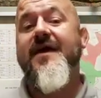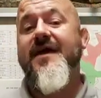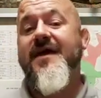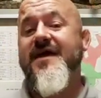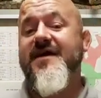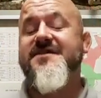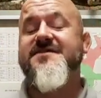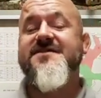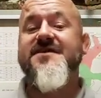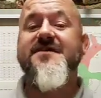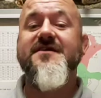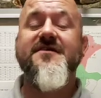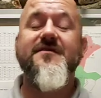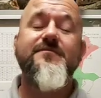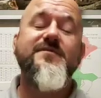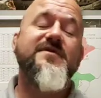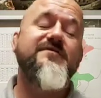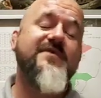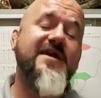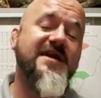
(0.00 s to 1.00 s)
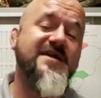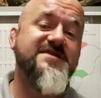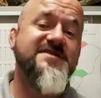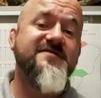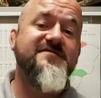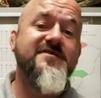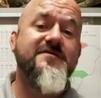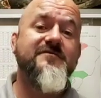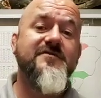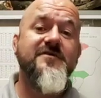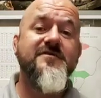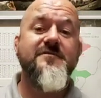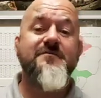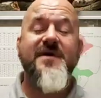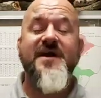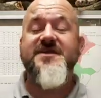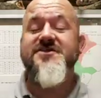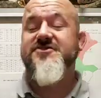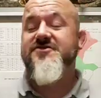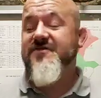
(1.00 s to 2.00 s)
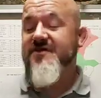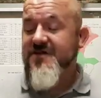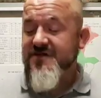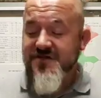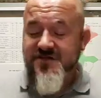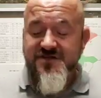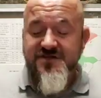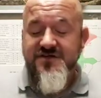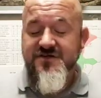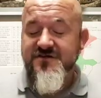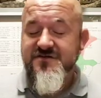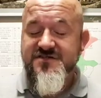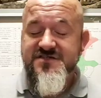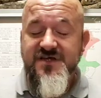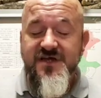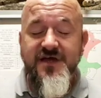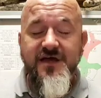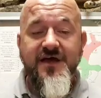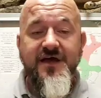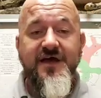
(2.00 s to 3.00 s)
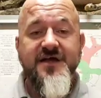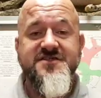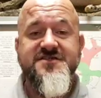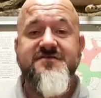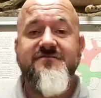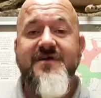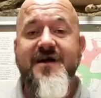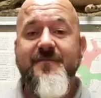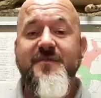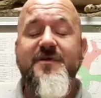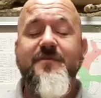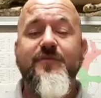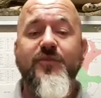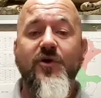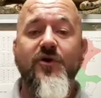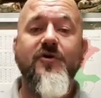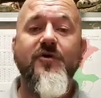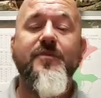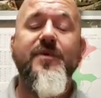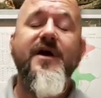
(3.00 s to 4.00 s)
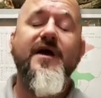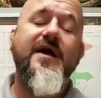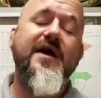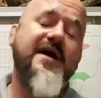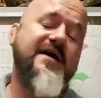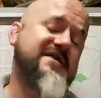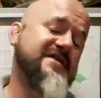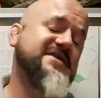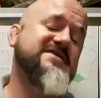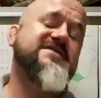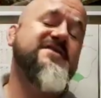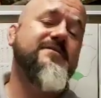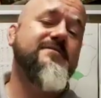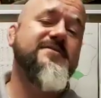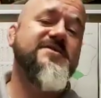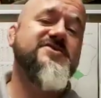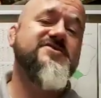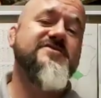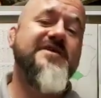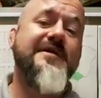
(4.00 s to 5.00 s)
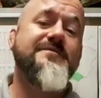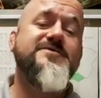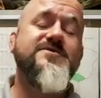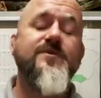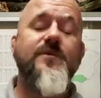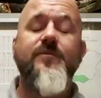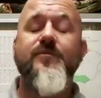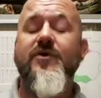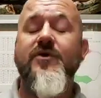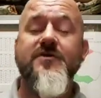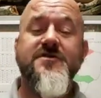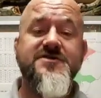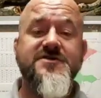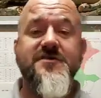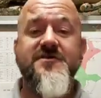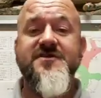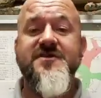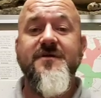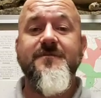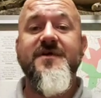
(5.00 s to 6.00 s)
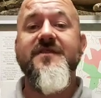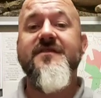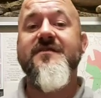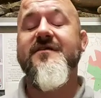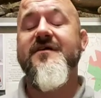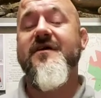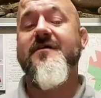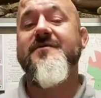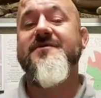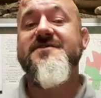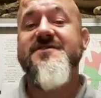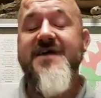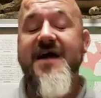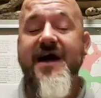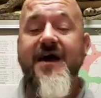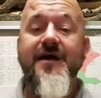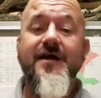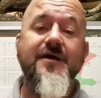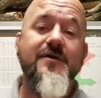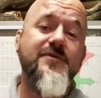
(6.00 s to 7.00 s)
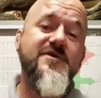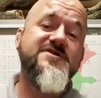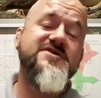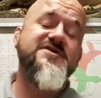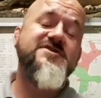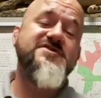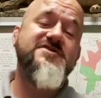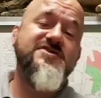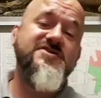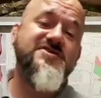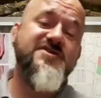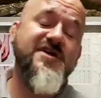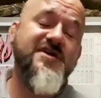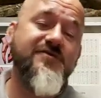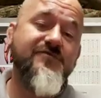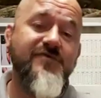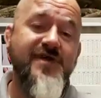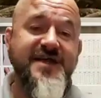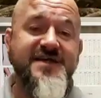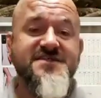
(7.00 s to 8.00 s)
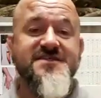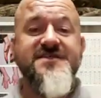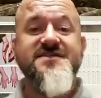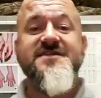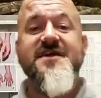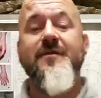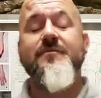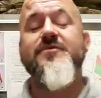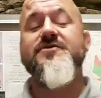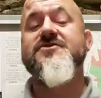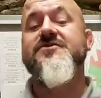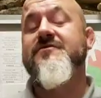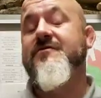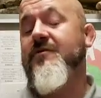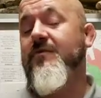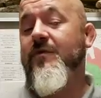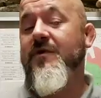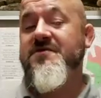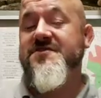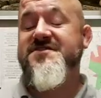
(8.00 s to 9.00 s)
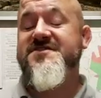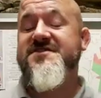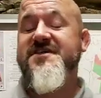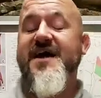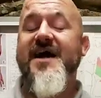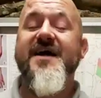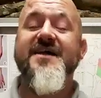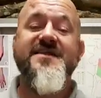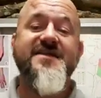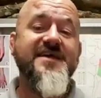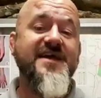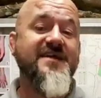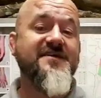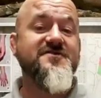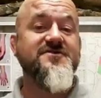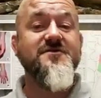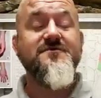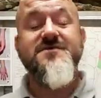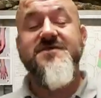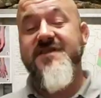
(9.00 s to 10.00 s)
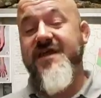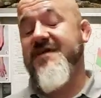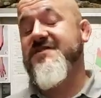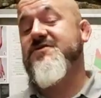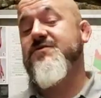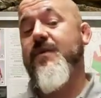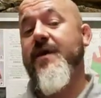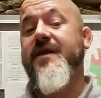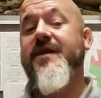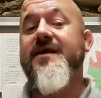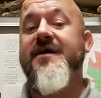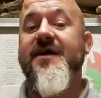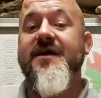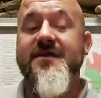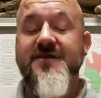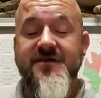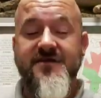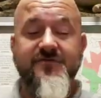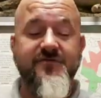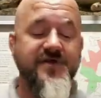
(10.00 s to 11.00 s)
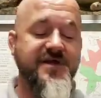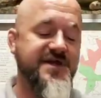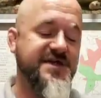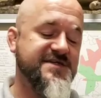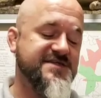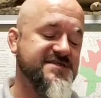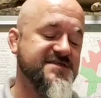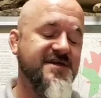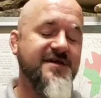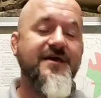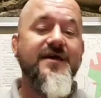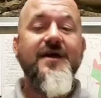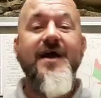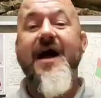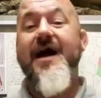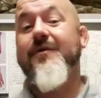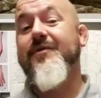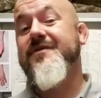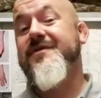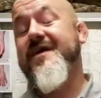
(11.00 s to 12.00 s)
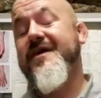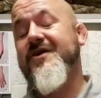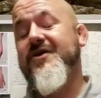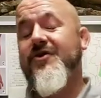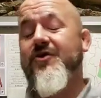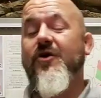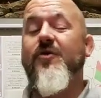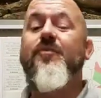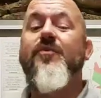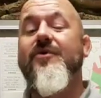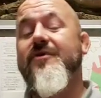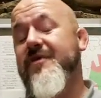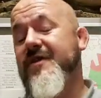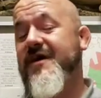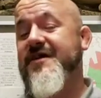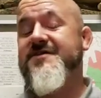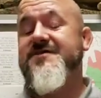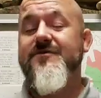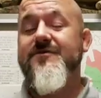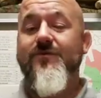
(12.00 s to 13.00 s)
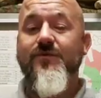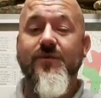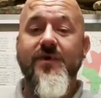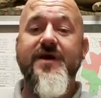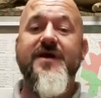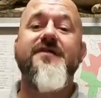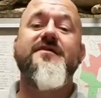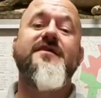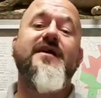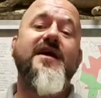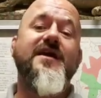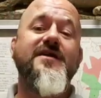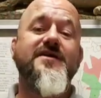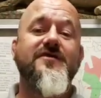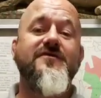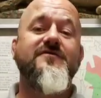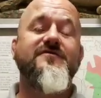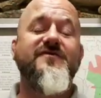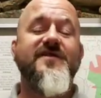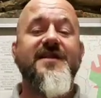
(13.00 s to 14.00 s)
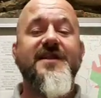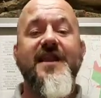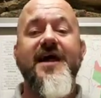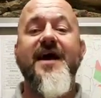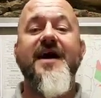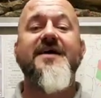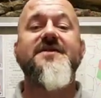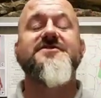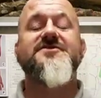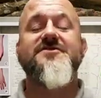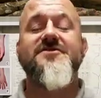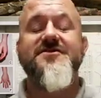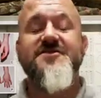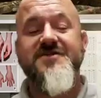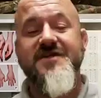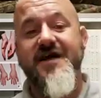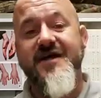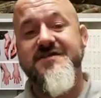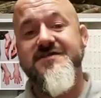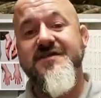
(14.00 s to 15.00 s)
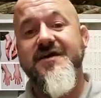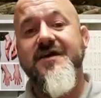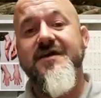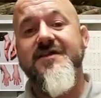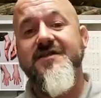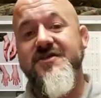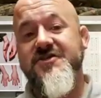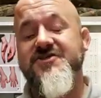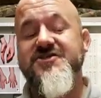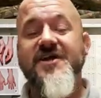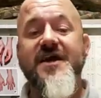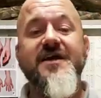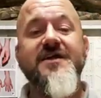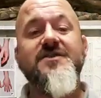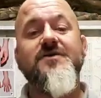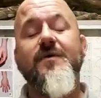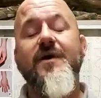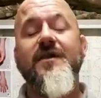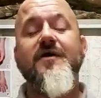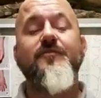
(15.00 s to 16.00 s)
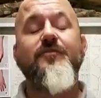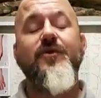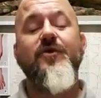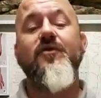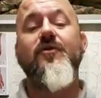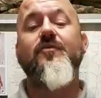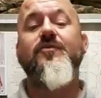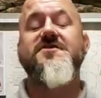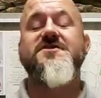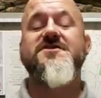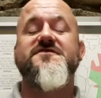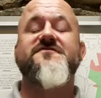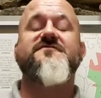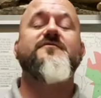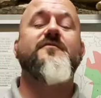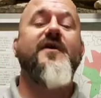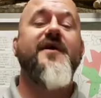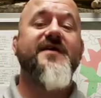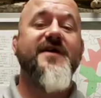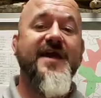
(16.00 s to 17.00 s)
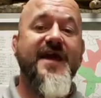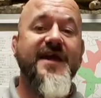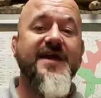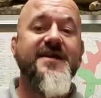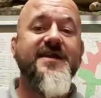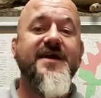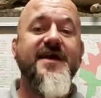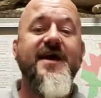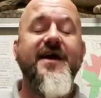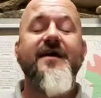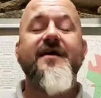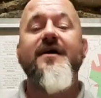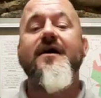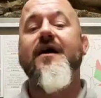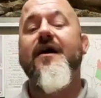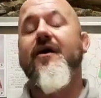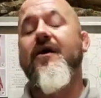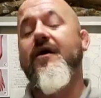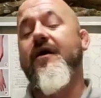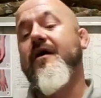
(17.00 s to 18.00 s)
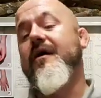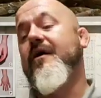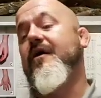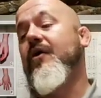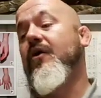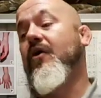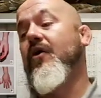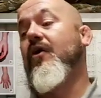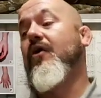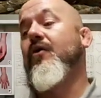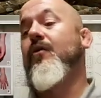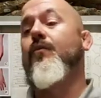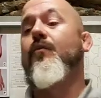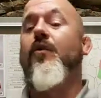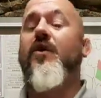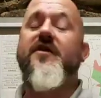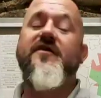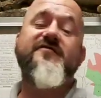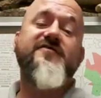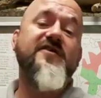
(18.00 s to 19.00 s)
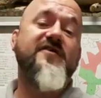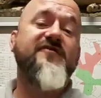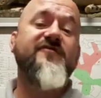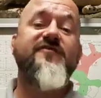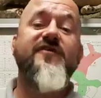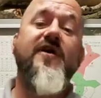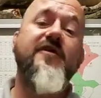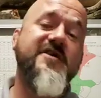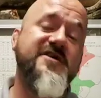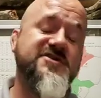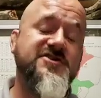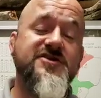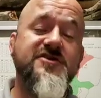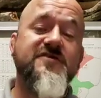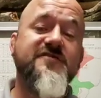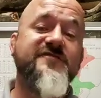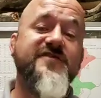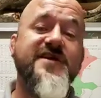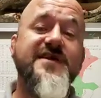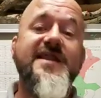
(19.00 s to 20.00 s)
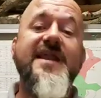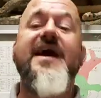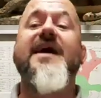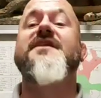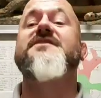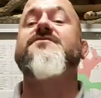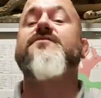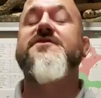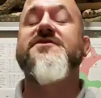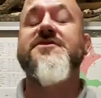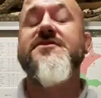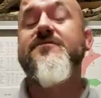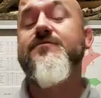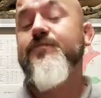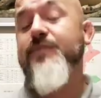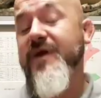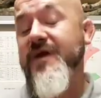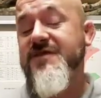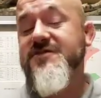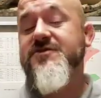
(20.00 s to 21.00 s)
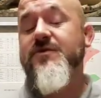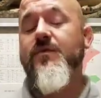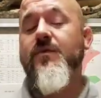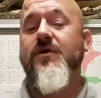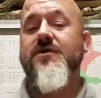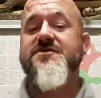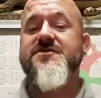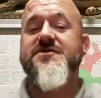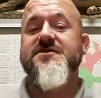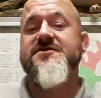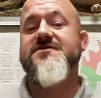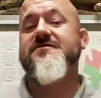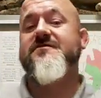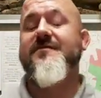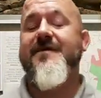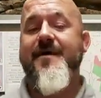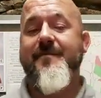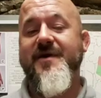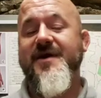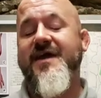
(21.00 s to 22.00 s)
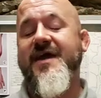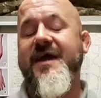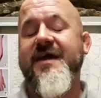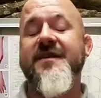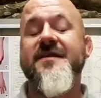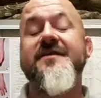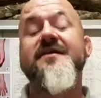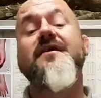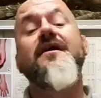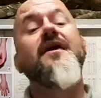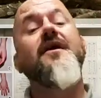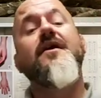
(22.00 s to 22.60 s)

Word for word: Heating can be relatively rudimentary. You can use a ceramic bulb, and this can be strapped to a pulse or dimming thermostat which is just going to raise the temperature at one side and get us up to that 28 degrees. I would then couple this with a UV light such as the Shade Dweller bulb is from Arcadia uh, or one of the forest UV lights which would be towards the ceramic end.